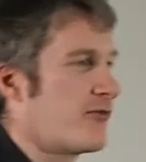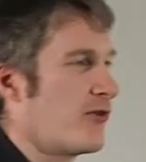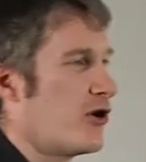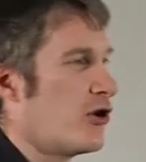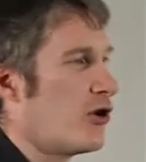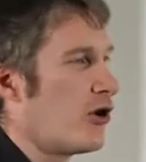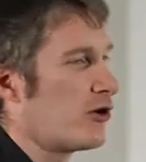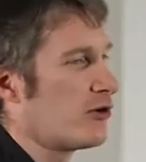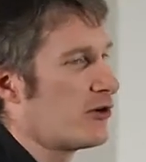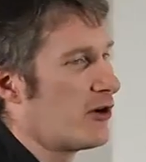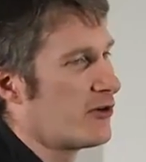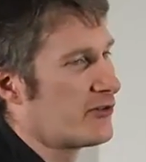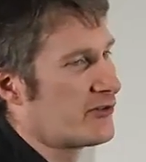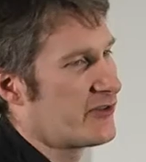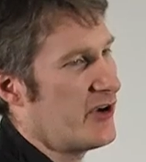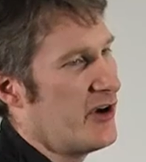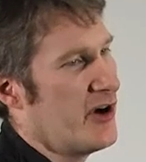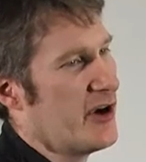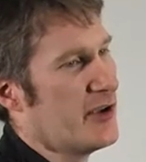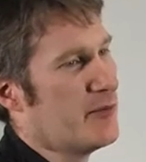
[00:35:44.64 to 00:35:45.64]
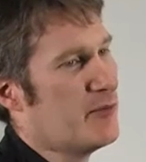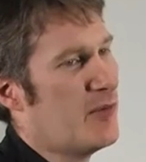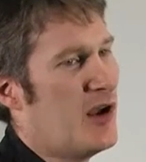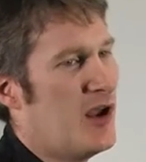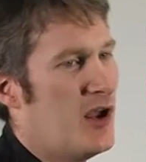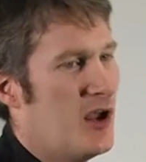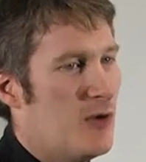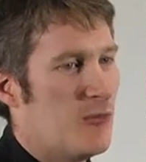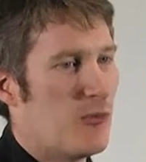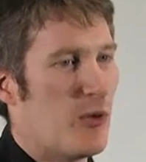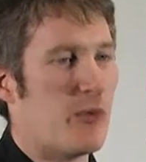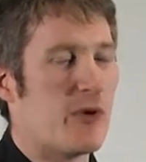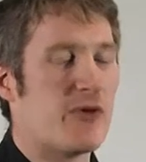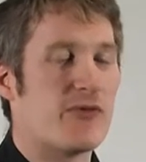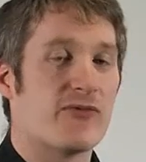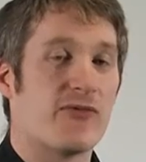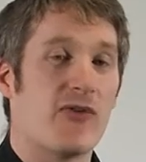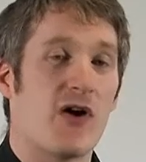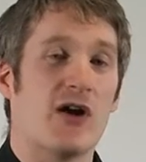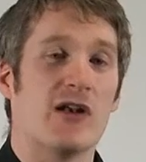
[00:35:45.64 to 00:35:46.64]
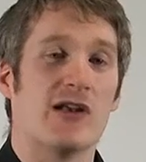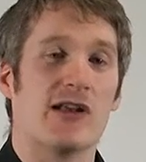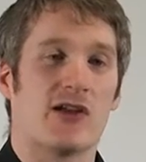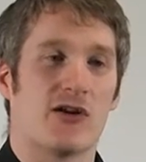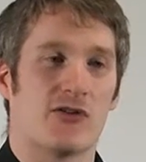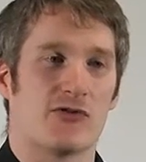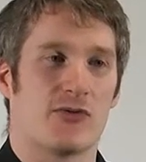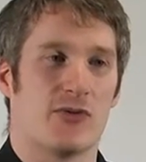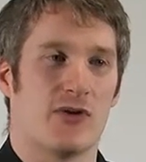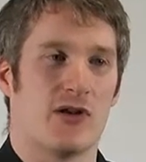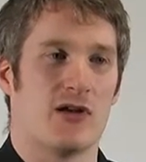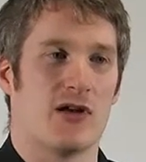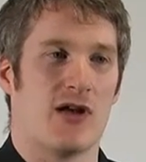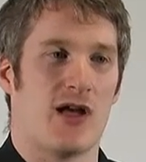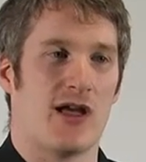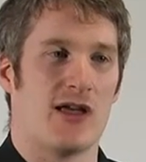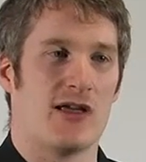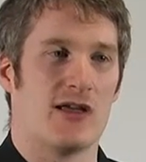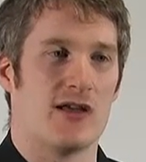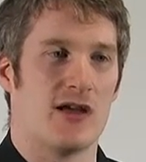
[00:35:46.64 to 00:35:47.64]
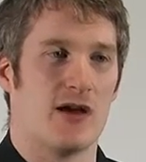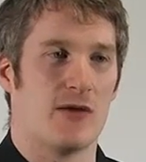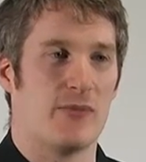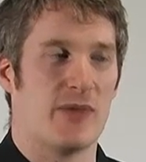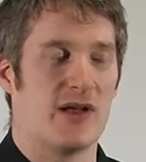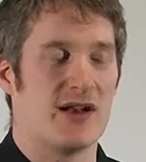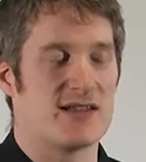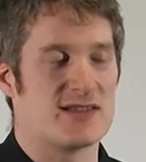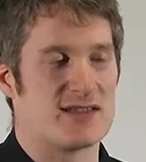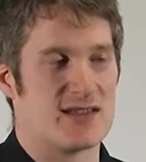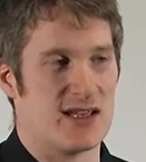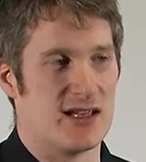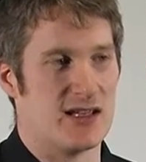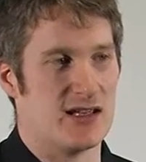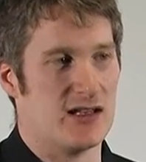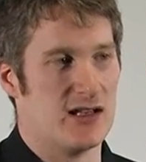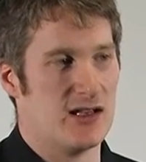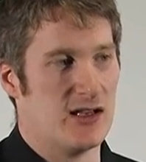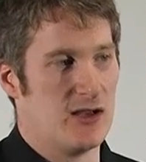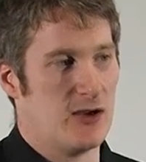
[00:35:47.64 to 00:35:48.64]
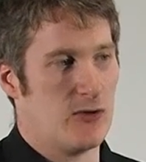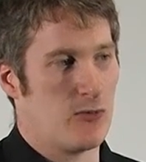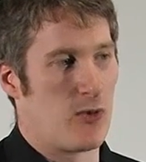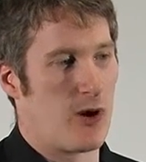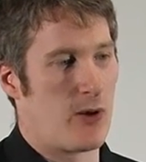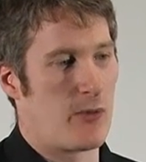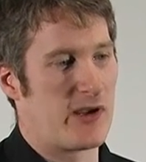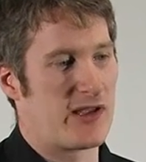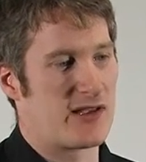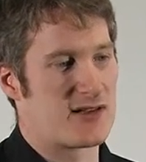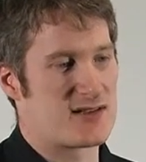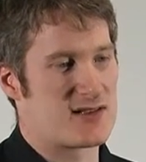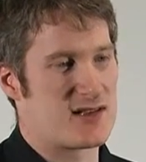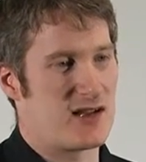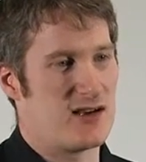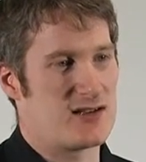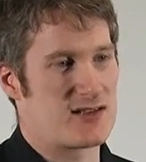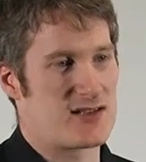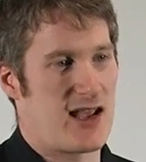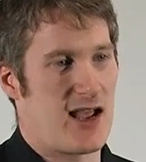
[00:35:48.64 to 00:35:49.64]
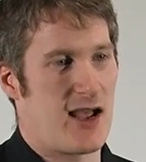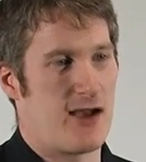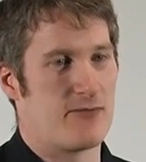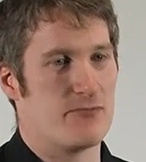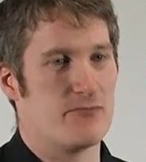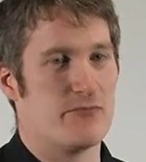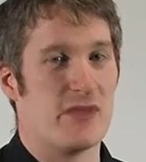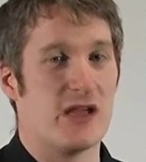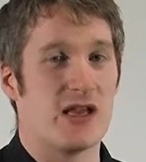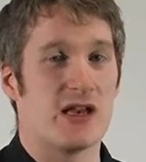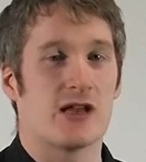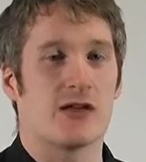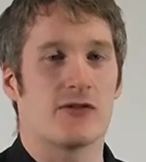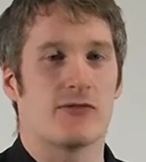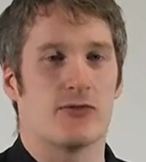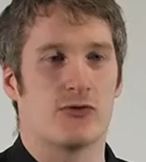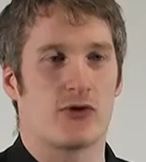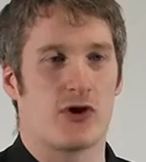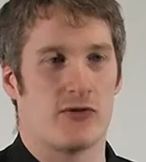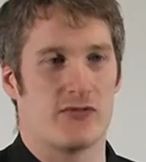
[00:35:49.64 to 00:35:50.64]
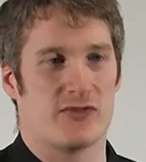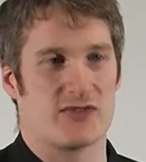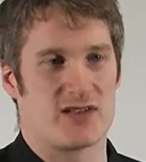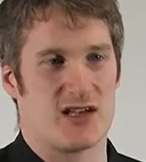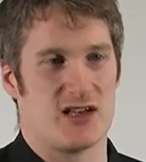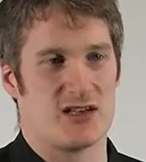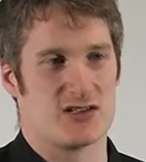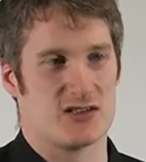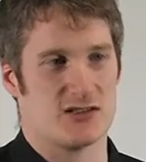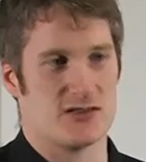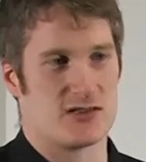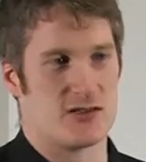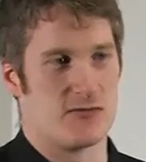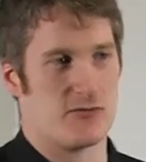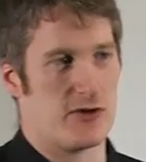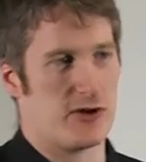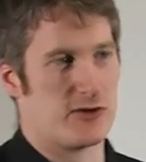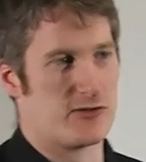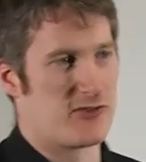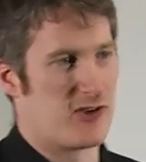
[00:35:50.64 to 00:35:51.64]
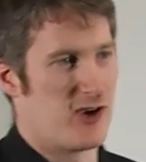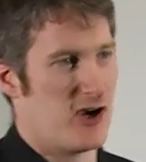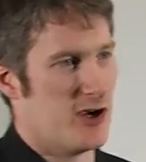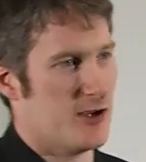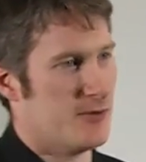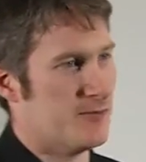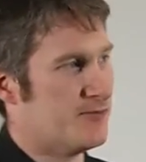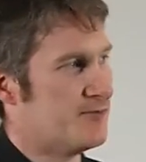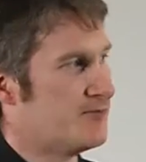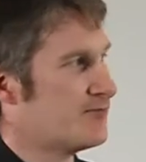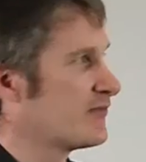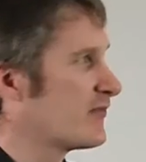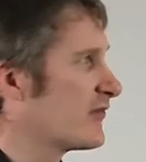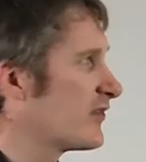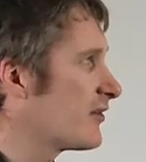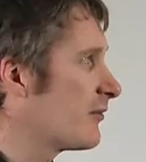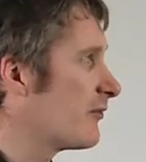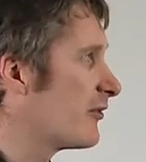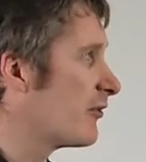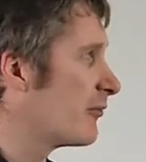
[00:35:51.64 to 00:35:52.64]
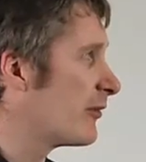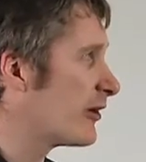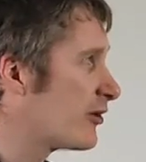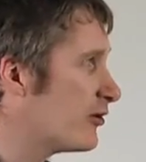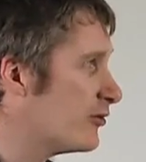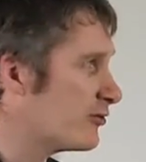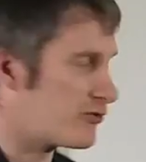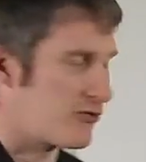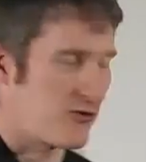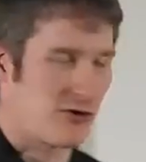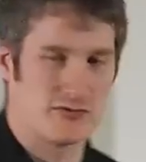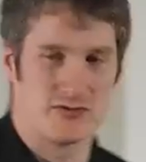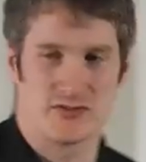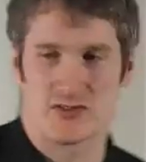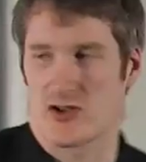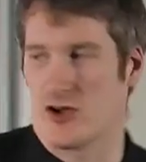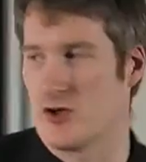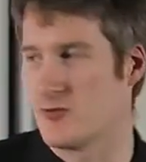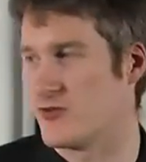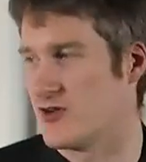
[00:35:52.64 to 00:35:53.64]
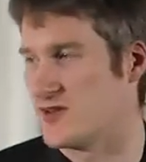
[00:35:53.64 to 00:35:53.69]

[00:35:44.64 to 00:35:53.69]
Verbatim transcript: for a long, long time, but we finally got to a, a ability where we can start to have meaningful conversations in real time, something that we call tr Skype